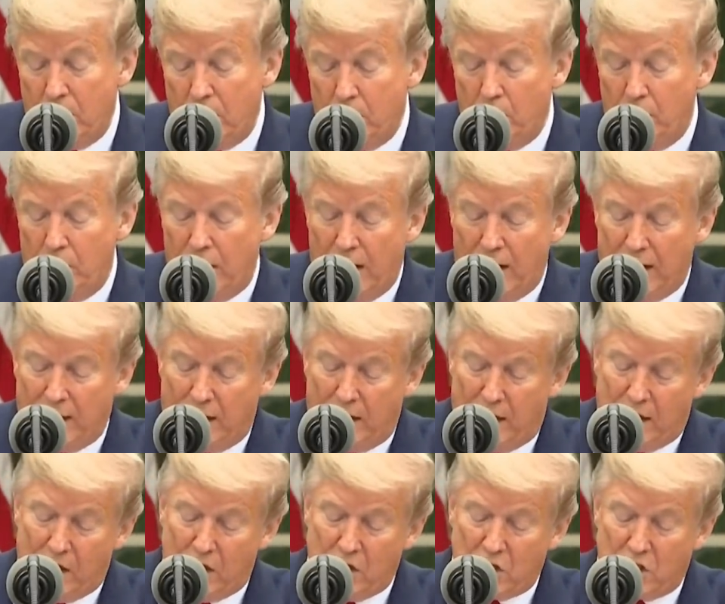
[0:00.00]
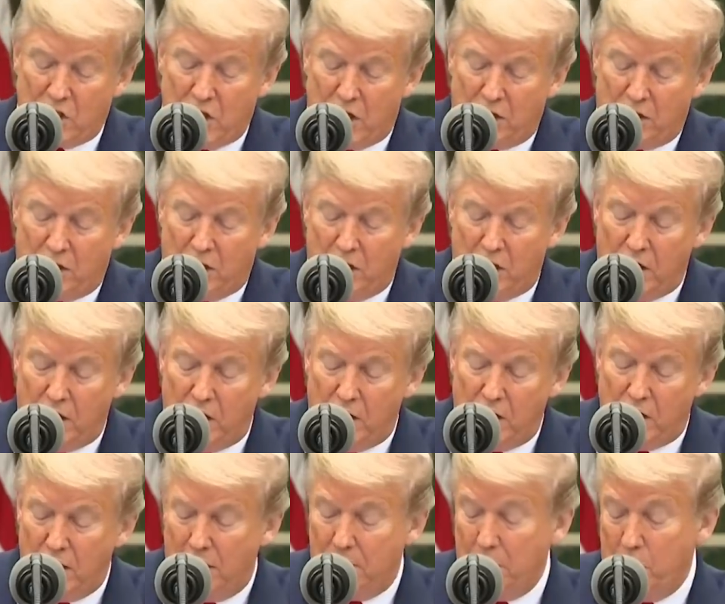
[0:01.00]
The reality is that
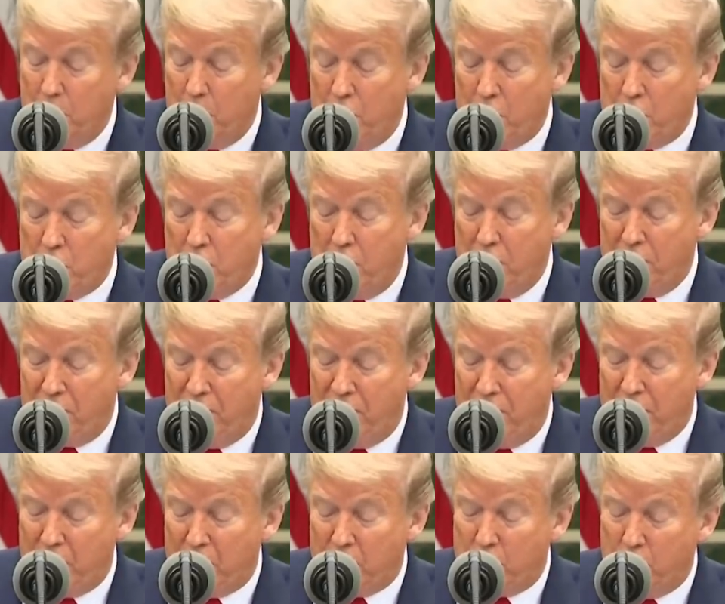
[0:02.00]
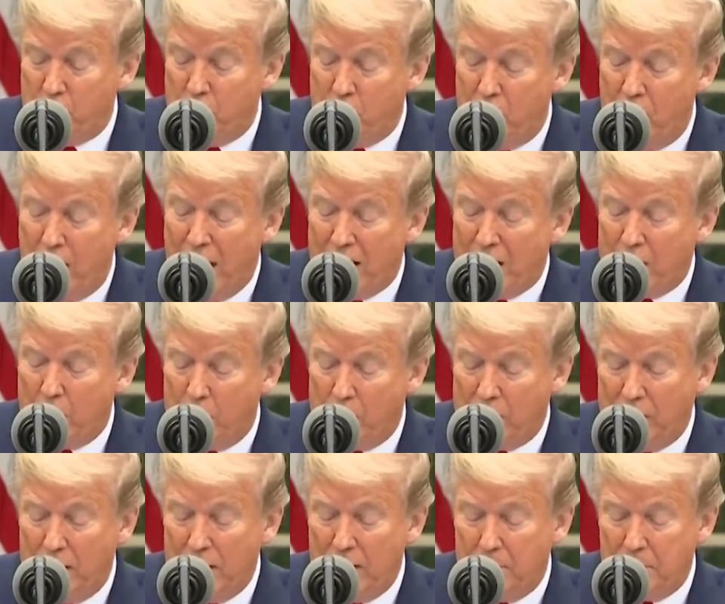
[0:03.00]
the WHO failed to
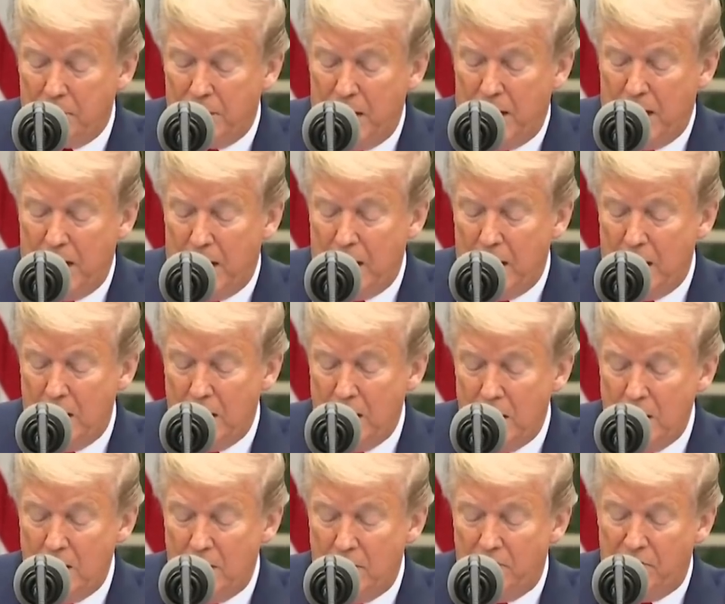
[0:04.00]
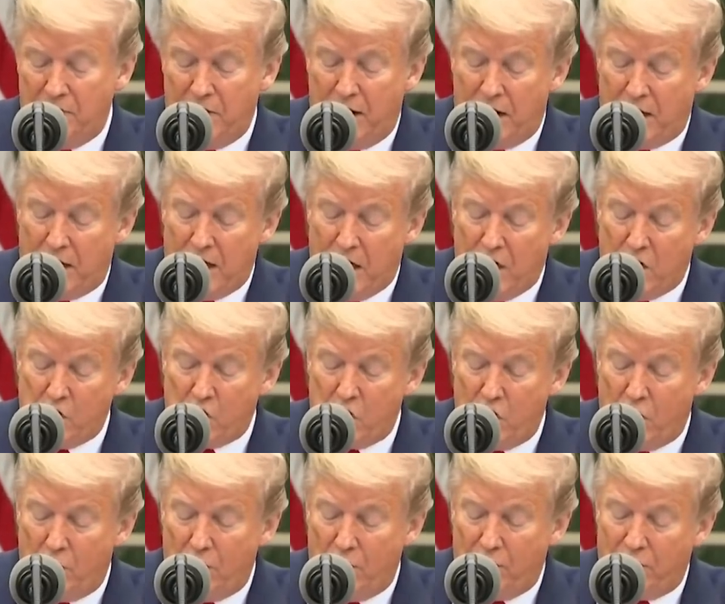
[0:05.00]
adequately obtain, vet, and
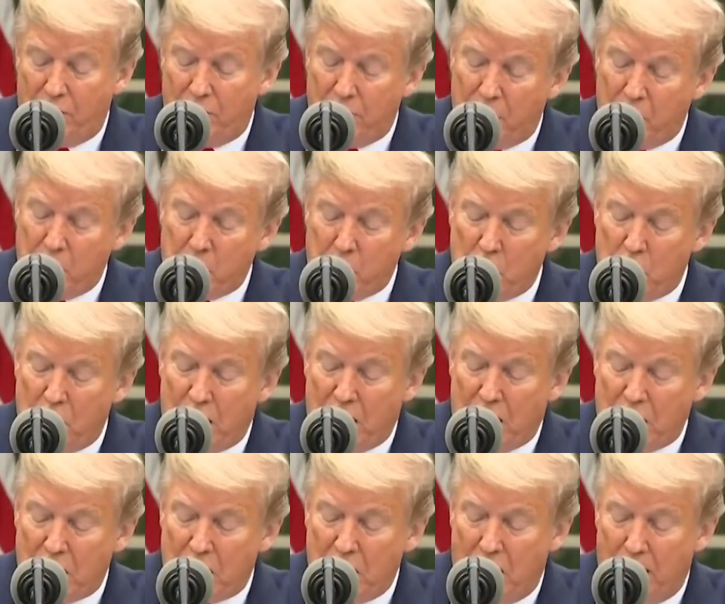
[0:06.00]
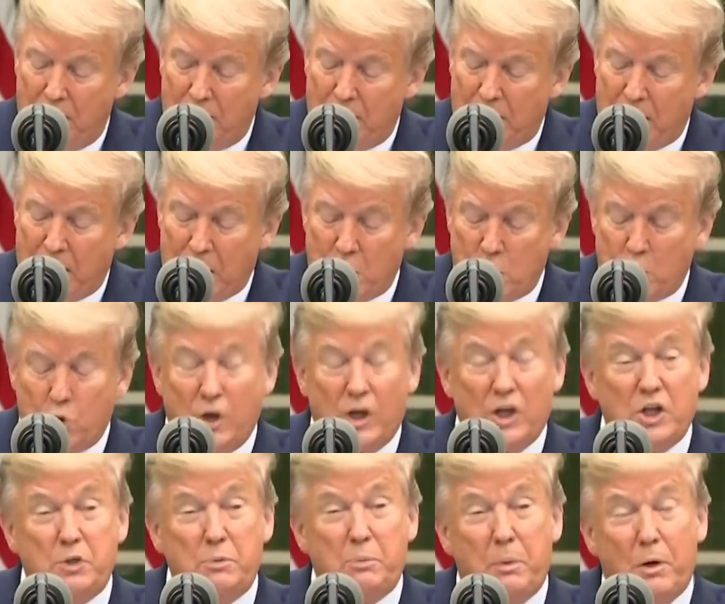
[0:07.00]
share information in a timely and
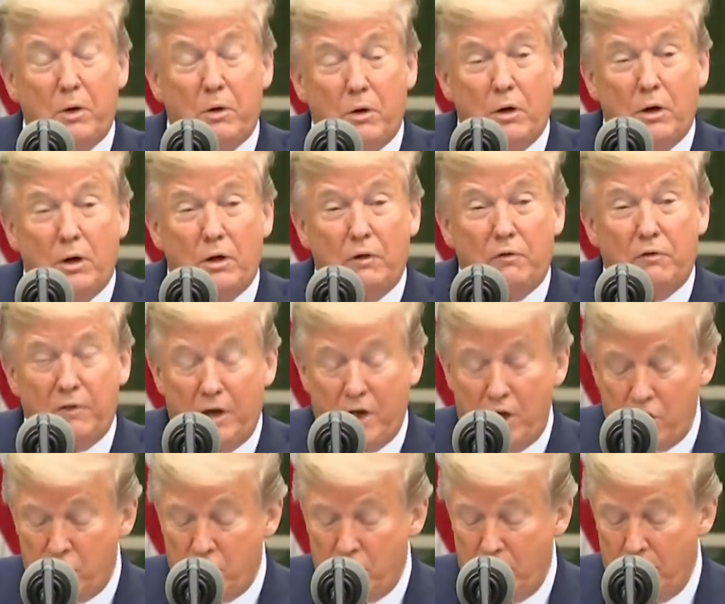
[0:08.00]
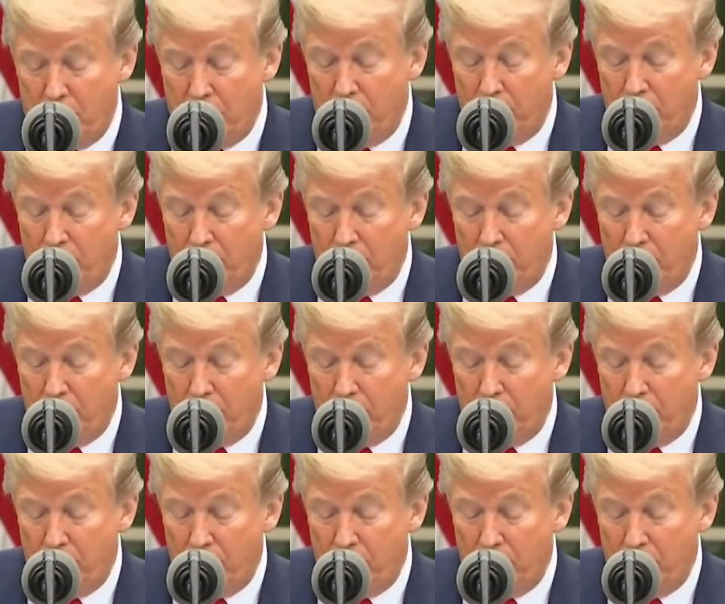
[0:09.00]
transparent fashion.